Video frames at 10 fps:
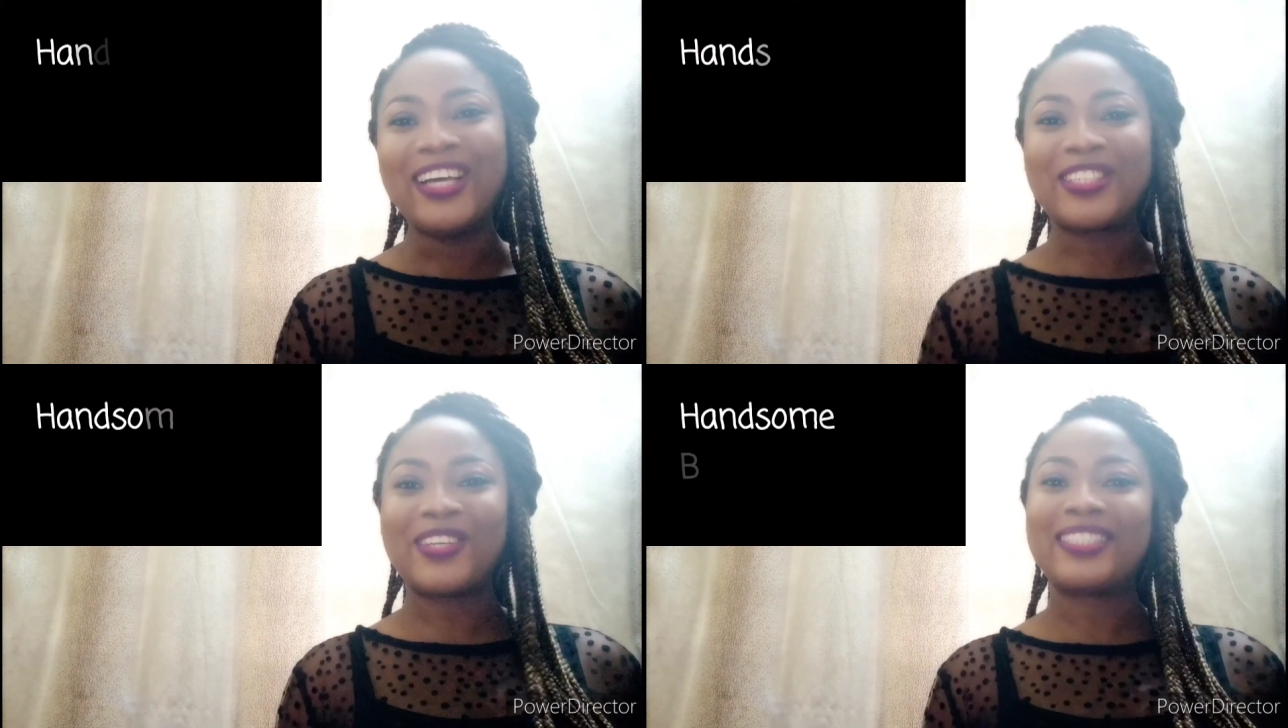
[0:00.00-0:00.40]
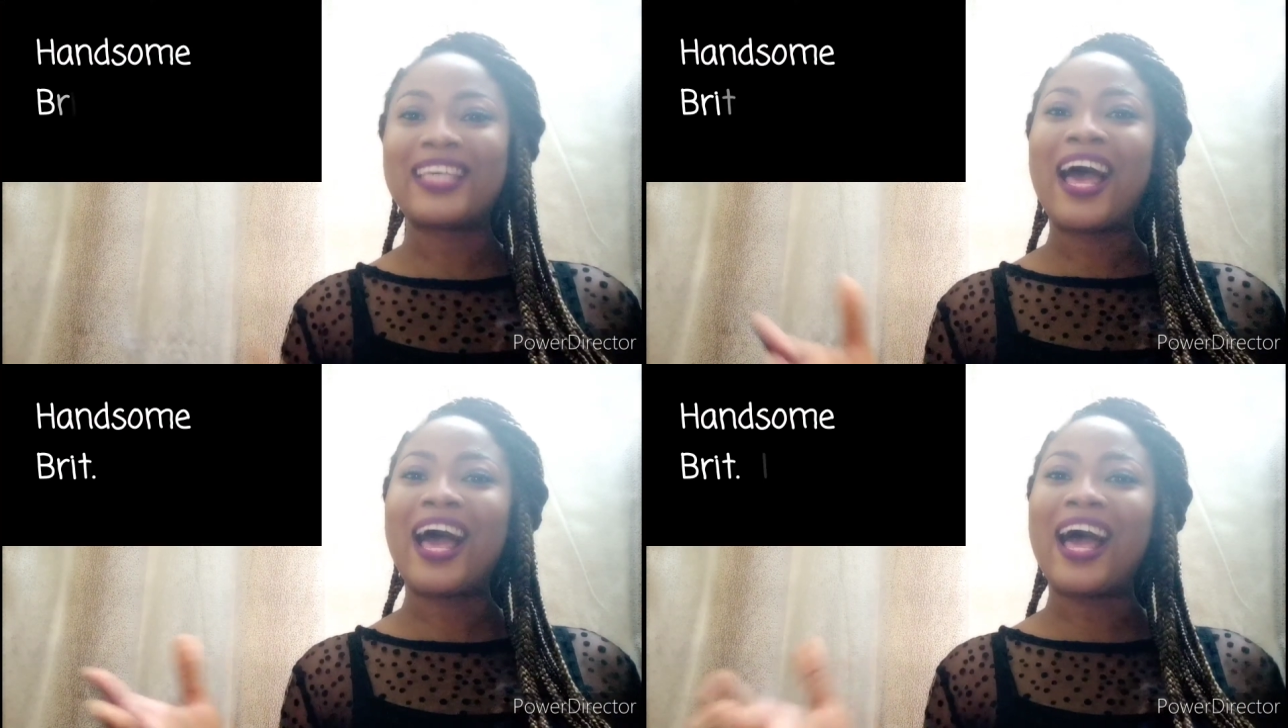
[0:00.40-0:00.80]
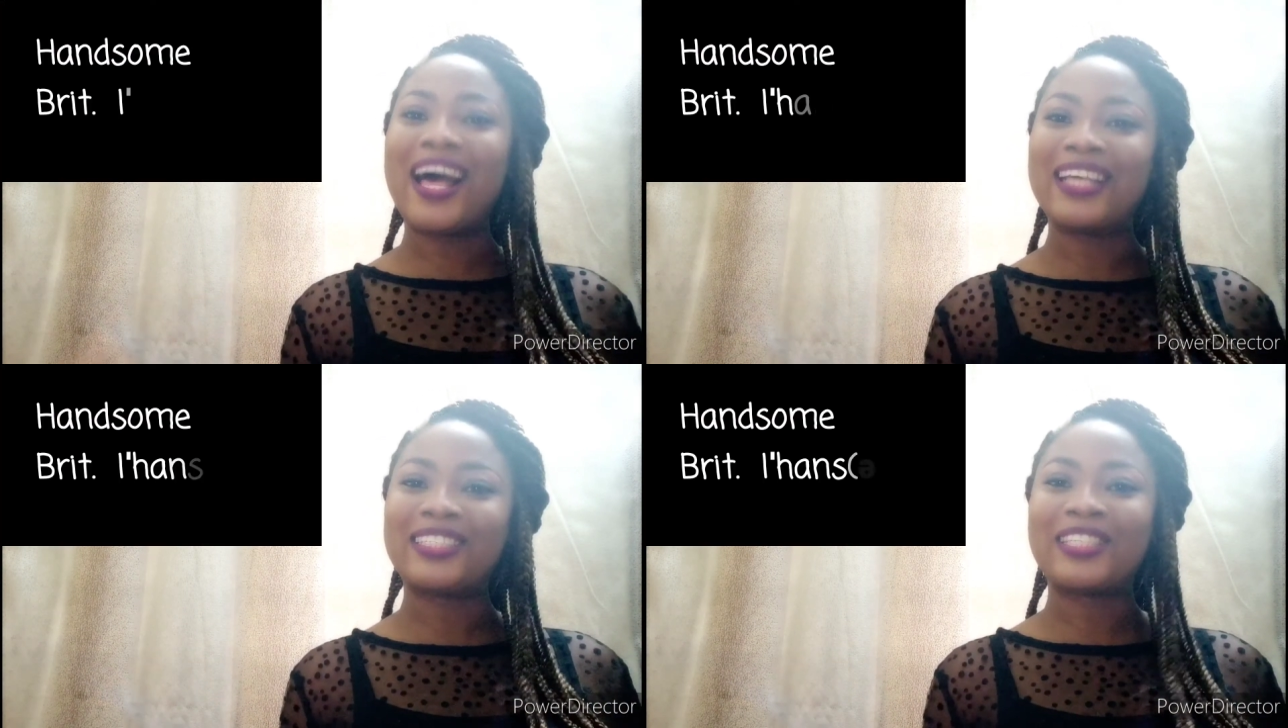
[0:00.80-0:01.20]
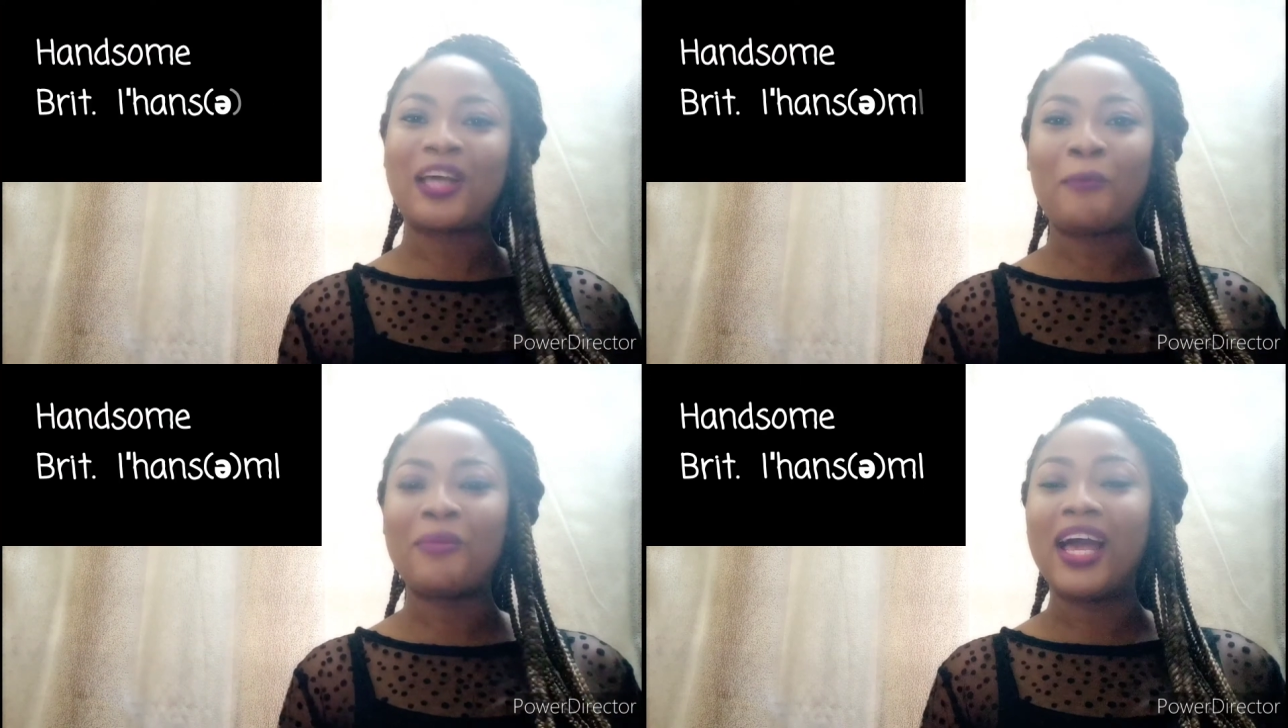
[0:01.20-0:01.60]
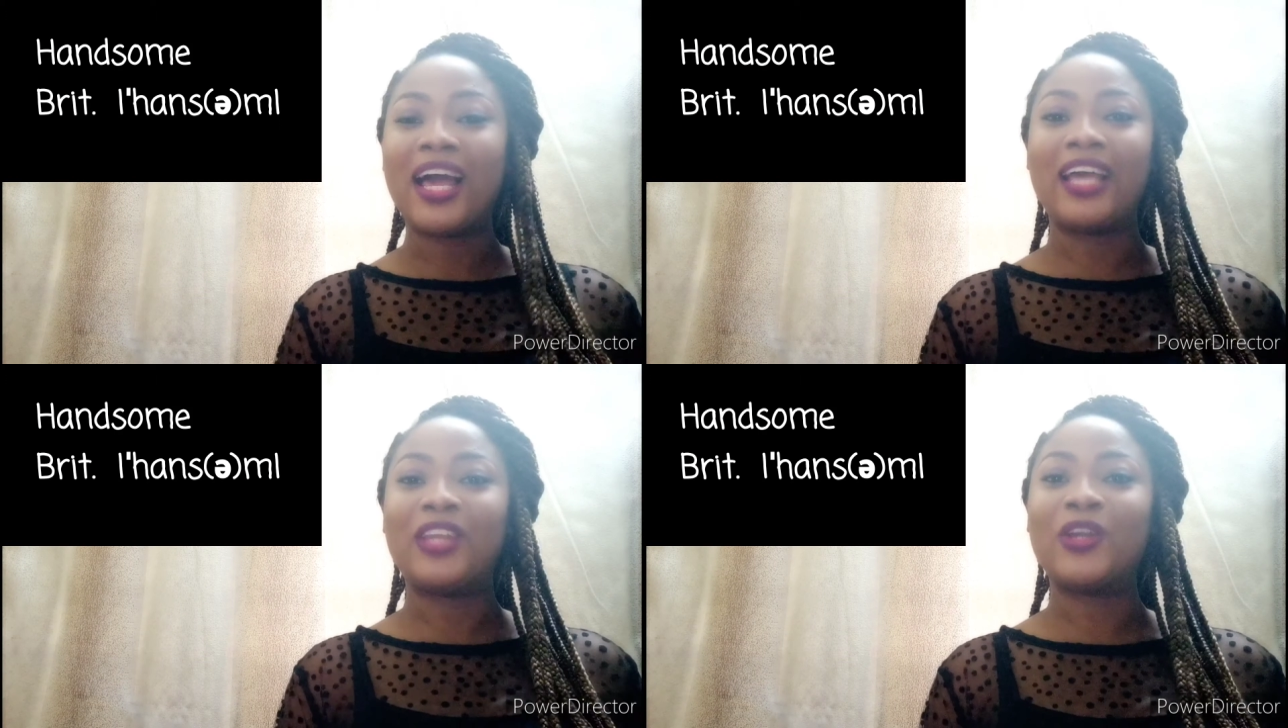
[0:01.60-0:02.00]
So it's handsome
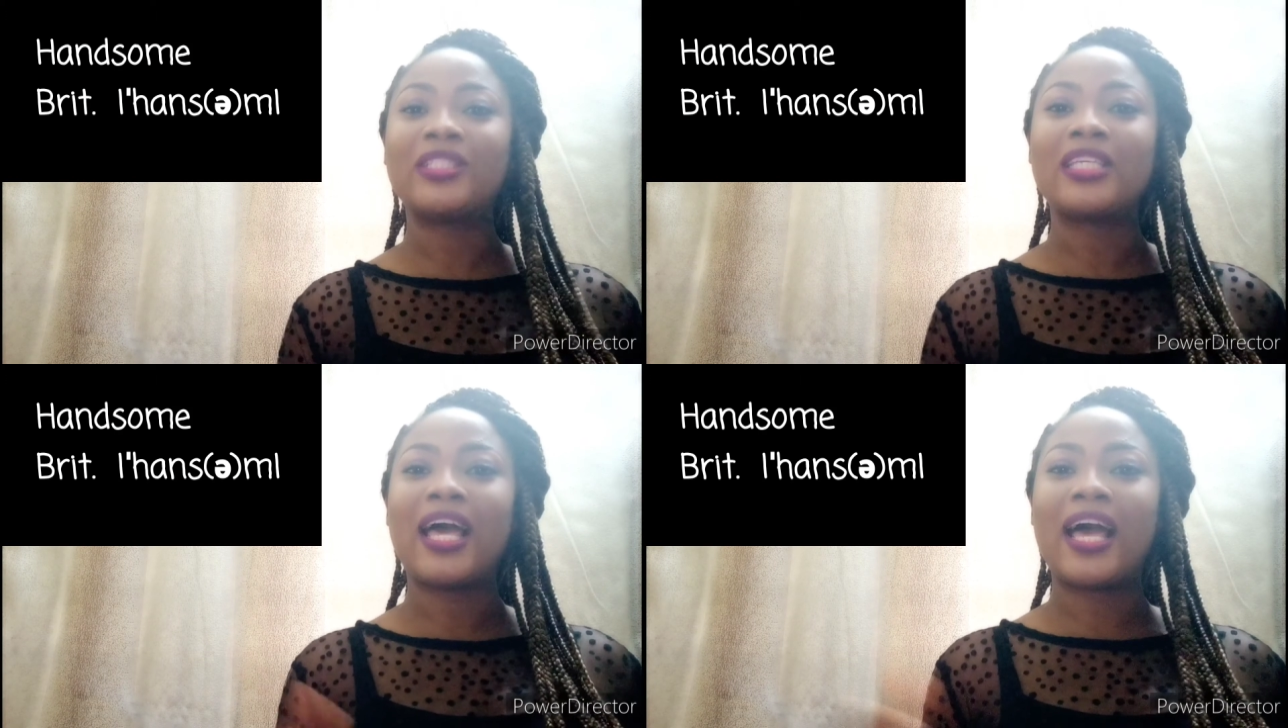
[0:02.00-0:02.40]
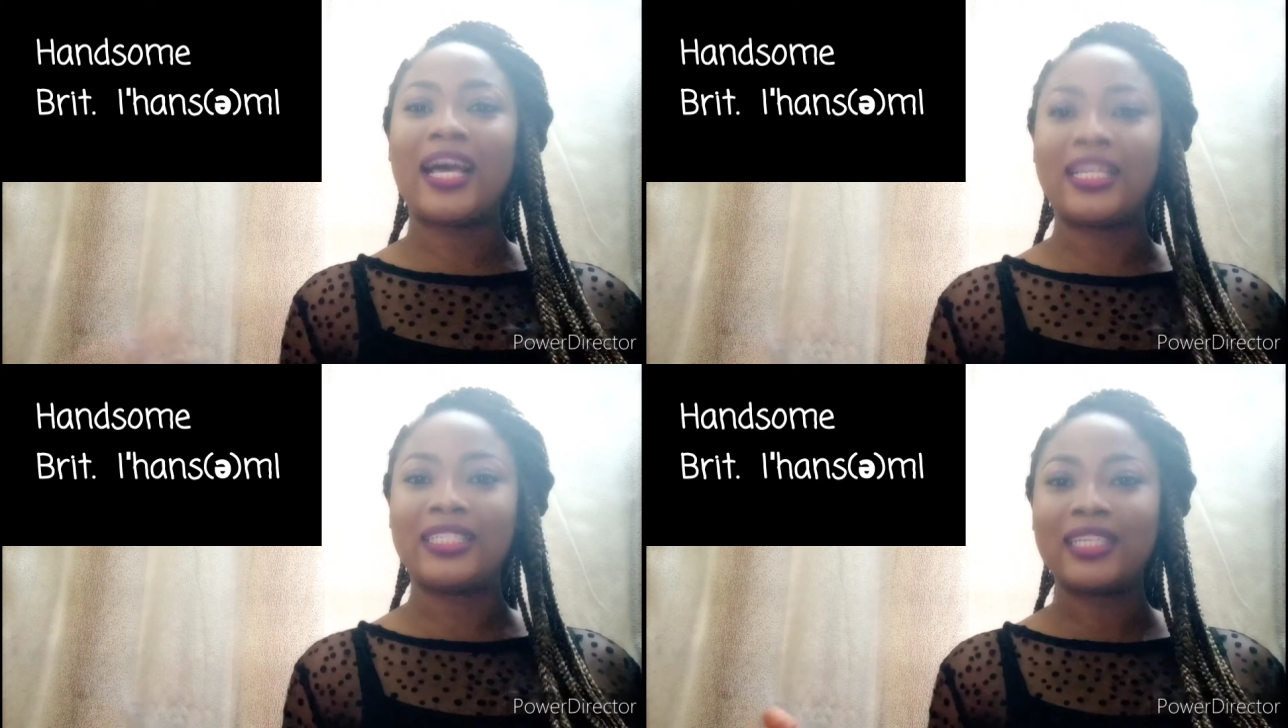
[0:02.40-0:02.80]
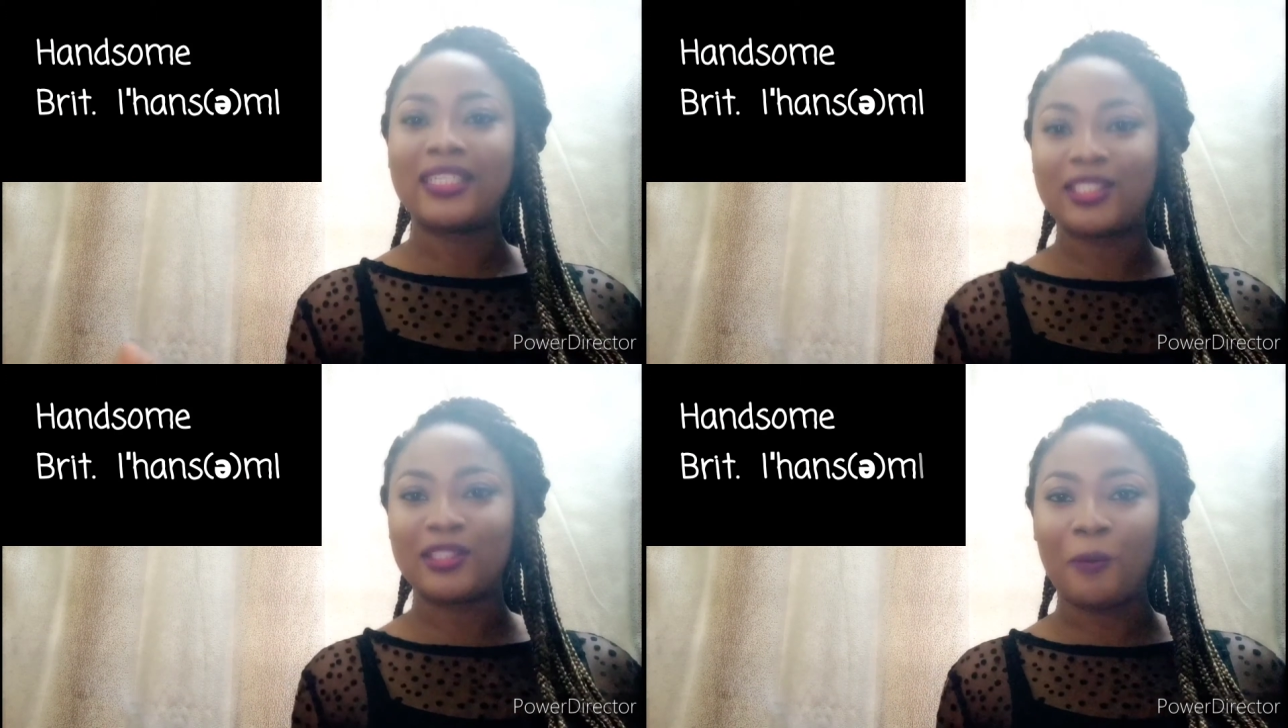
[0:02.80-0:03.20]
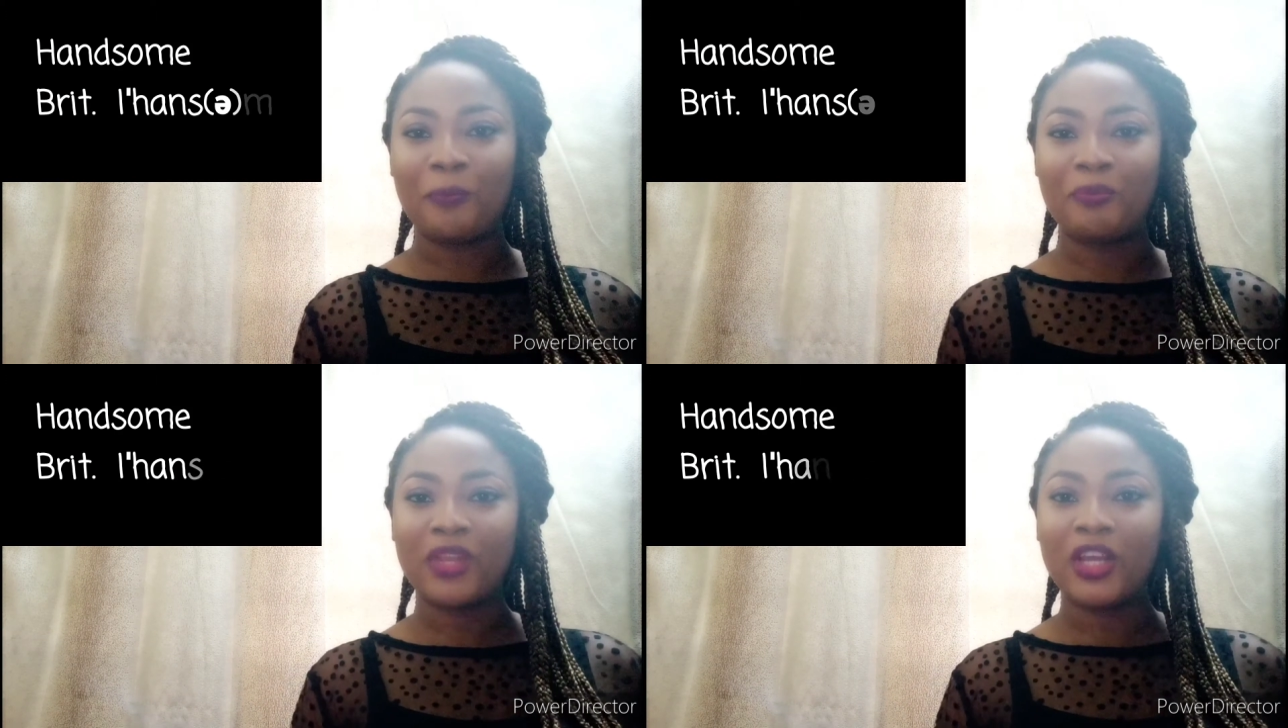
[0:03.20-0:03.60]
and not handsome.